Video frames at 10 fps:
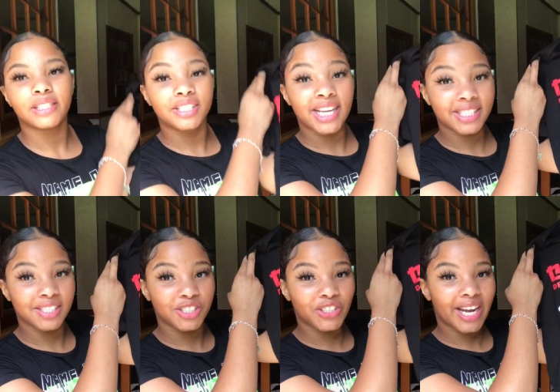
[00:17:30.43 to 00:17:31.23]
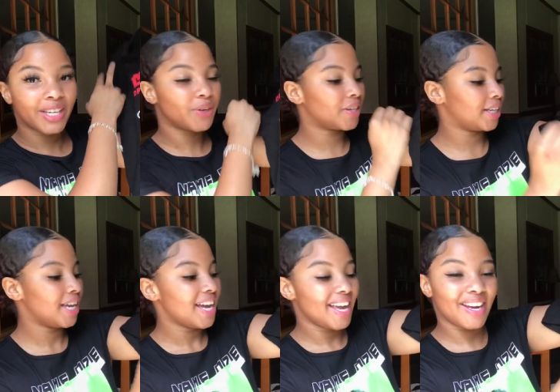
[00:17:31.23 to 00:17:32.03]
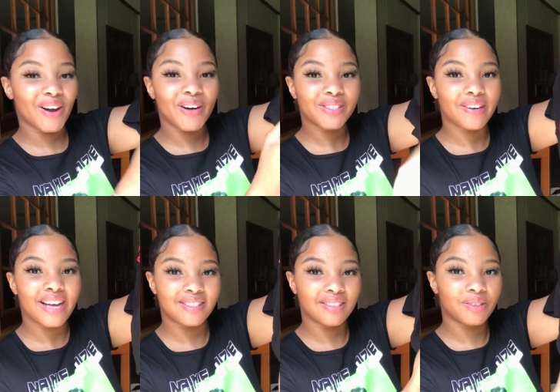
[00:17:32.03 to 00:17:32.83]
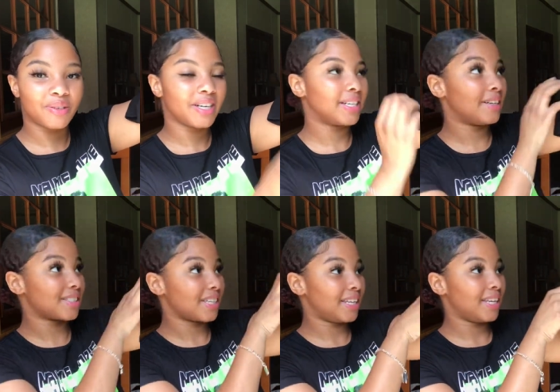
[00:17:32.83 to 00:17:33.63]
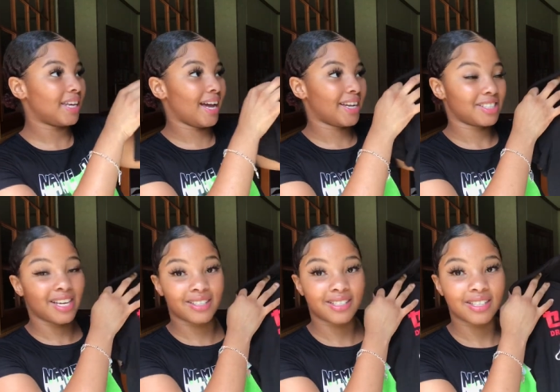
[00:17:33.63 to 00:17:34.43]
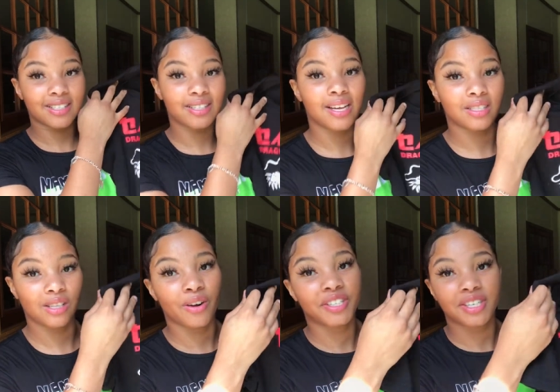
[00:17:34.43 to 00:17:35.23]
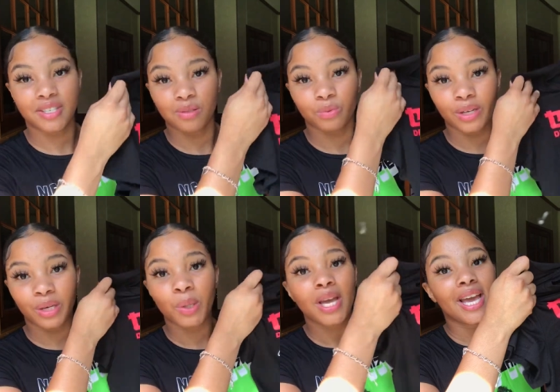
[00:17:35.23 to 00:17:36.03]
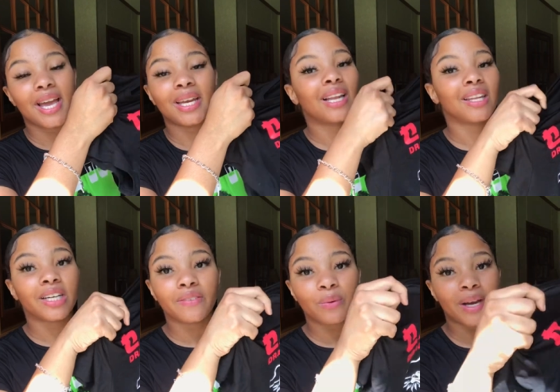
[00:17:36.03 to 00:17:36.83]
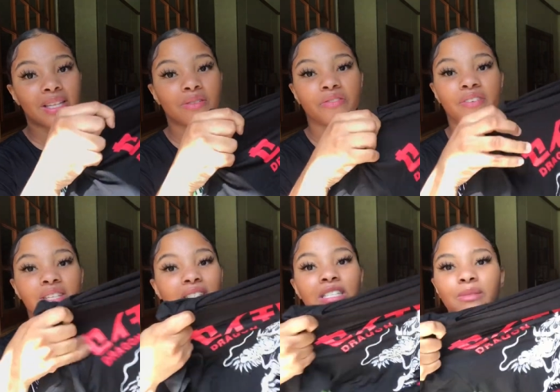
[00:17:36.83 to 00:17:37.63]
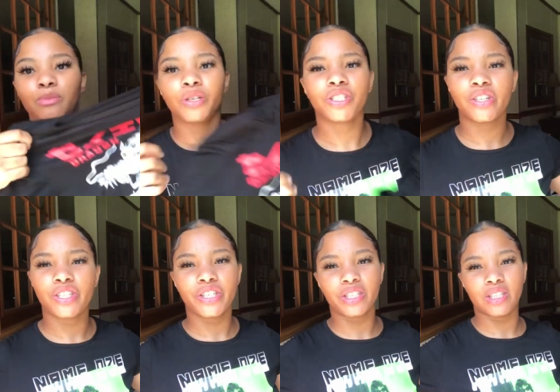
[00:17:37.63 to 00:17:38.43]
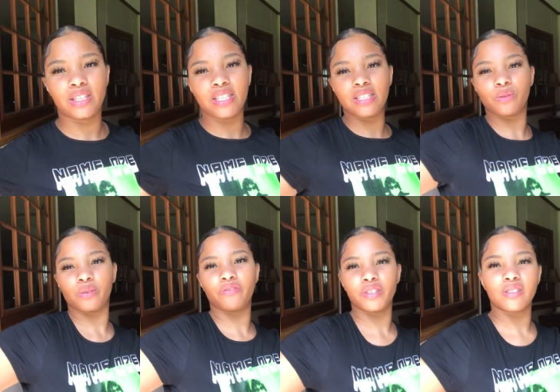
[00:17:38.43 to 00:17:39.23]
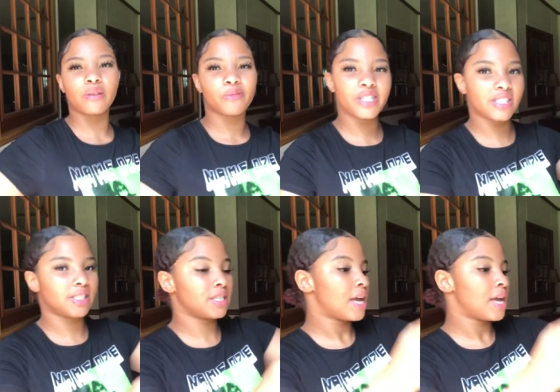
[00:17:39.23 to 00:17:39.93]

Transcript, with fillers: It just has this dragon on it and it also has the little cutouts in it. I actually got this in a size large as well. And I love the way this one fits. It's more stretchier than this one for some reason.